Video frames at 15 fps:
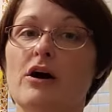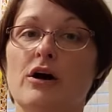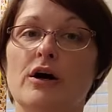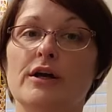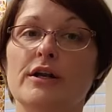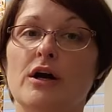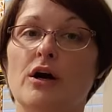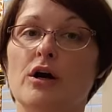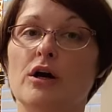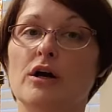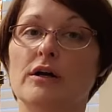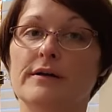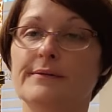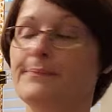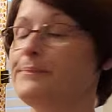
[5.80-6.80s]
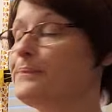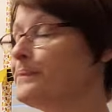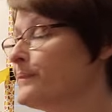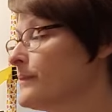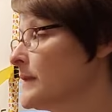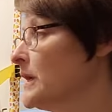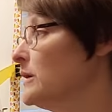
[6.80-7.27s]
on our
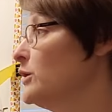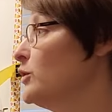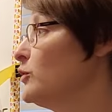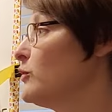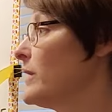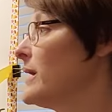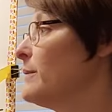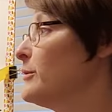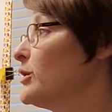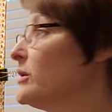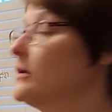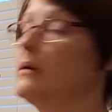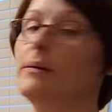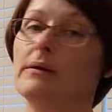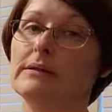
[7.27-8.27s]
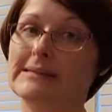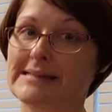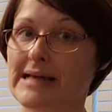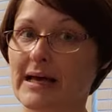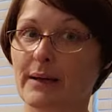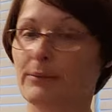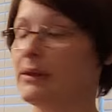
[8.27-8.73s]
new grammar
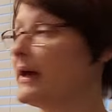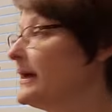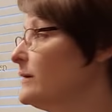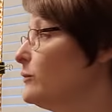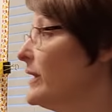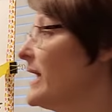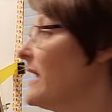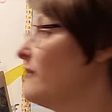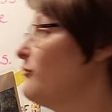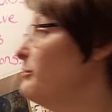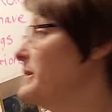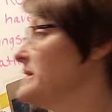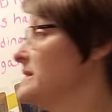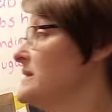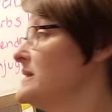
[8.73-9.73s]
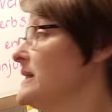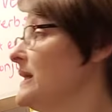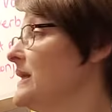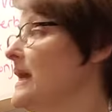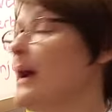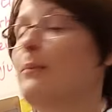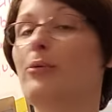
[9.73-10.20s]
timeline we have
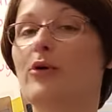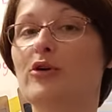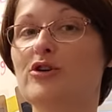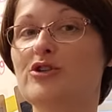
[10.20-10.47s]
Byzantine Emperor